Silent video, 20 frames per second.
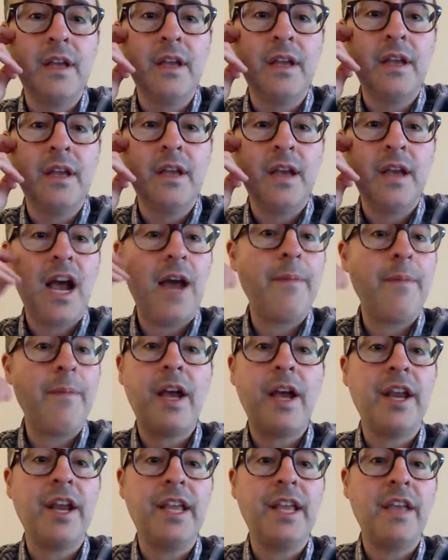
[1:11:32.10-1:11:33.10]
I'm not going to
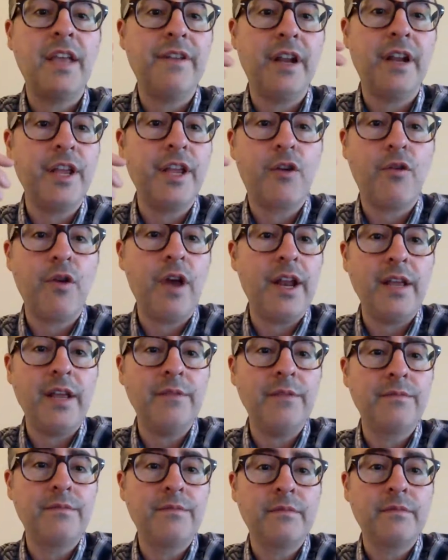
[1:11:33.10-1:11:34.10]
give it any credit.
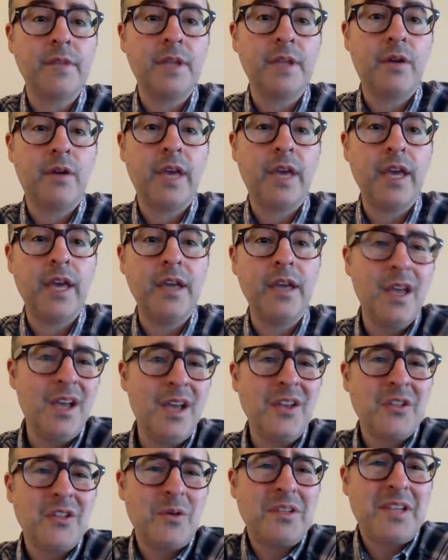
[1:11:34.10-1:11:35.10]
Okay. So
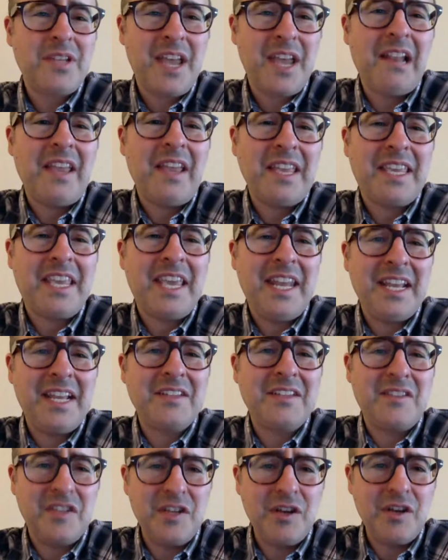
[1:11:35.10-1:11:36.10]
it's kind of like getting a
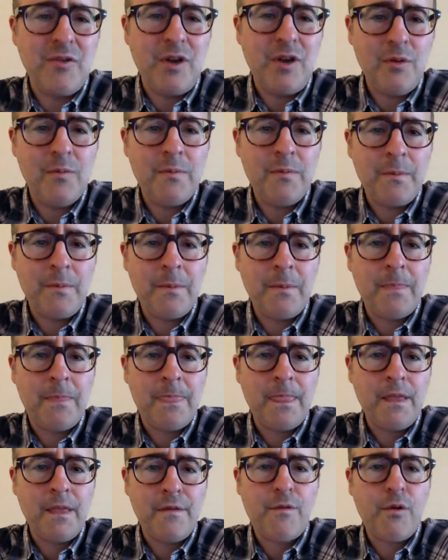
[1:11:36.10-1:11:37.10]
0
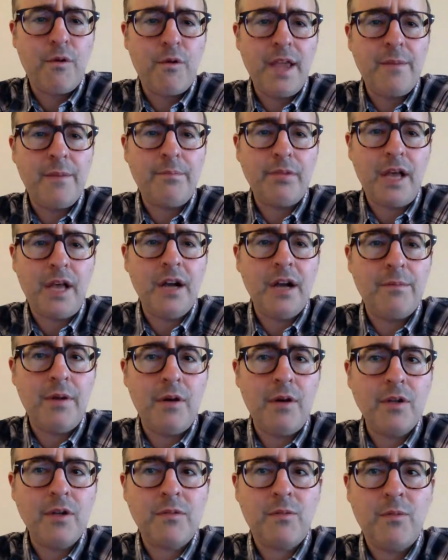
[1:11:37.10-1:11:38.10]
for that blog
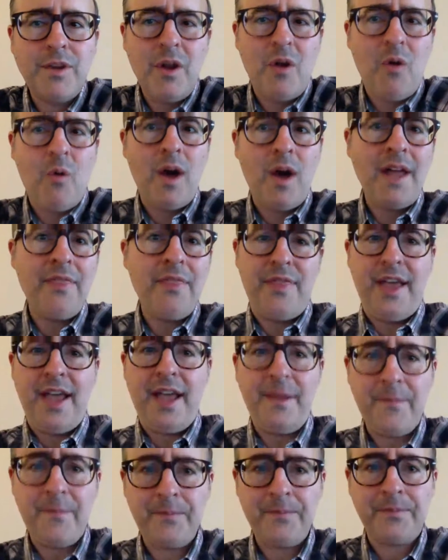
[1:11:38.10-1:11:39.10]
post. We don't want that.
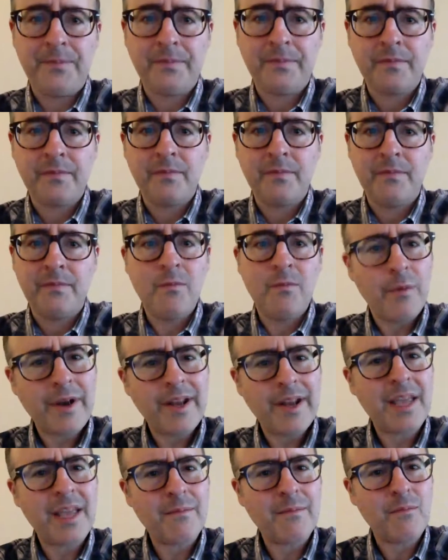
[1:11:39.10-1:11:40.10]
We want
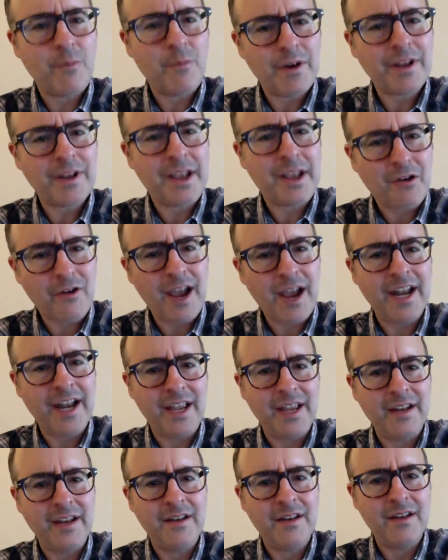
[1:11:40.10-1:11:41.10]
to get credit,
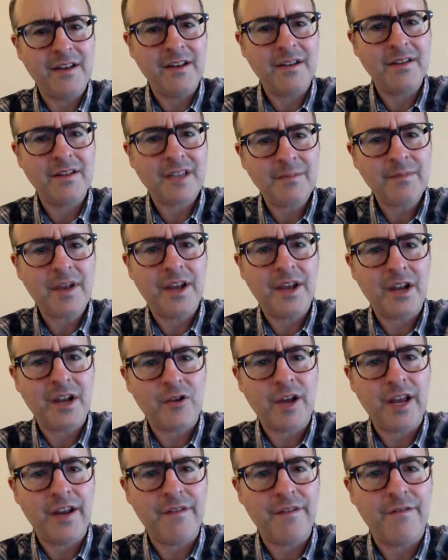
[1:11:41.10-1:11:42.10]
some kind of
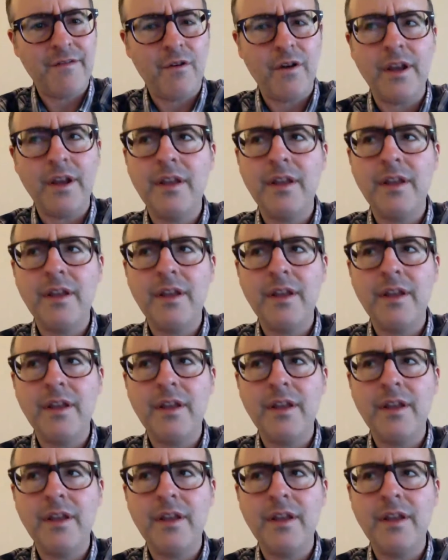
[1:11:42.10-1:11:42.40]
credit for it.